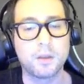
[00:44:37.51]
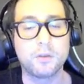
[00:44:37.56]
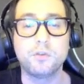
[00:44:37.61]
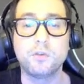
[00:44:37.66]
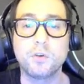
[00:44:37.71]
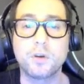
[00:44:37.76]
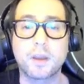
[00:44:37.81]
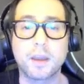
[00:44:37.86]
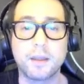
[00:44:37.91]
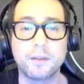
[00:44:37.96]

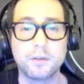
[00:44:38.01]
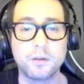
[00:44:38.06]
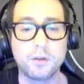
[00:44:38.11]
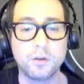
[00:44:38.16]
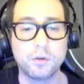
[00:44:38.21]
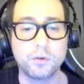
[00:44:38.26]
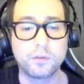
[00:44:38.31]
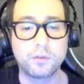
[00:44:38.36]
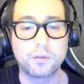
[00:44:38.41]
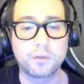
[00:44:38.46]
You can
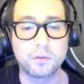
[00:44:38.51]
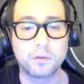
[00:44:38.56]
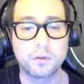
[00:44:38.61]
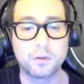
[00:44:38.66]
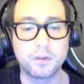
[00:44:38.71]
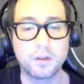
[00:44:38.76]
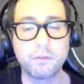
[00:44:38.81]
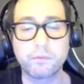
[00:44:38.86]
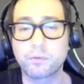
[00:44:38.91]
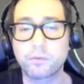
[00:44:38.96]
use
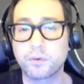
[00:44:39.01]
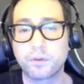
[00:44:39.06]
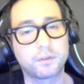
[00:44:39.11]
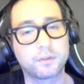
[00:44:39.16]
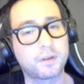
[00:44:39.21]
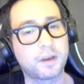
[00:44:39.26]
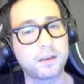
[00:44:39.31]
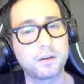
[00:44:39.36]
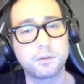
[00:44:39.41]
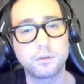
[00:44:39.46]
different
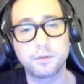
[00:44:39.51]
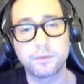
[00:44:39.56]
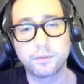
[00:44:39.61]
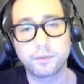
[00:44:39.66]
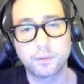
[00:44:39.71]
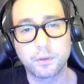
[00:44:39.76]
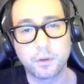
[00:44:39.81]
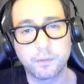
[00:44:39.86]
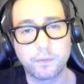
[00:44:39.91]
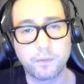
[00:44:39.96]

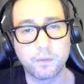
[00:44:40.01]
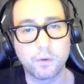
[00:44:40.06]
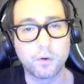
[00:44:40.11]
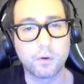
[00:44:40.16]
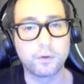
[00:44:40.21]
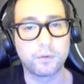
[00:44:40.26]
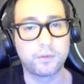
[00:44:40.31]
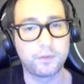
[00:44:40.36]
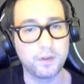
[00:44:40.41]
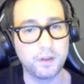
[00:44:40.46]
titles
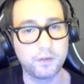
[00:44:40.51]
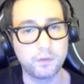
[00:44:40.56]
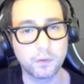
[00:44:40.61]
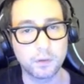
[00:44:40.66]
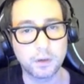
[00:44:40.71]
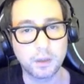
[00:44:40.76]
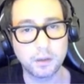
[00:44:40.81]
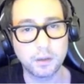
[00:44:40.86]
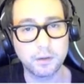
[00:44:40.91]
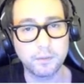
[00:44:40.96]
for
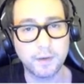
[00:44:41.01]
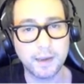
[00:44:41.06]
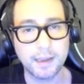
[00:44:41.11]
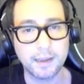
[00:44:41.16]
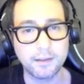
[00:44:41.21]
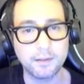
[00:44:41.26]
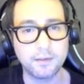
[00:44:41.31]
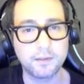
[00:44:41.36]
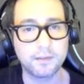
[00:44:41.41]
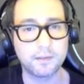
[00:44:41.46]
seasonal
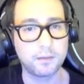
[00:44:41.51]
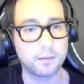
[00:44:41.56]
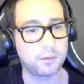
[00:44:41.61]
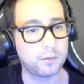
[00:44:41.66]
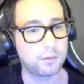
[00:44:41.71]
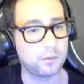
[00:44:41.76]
events.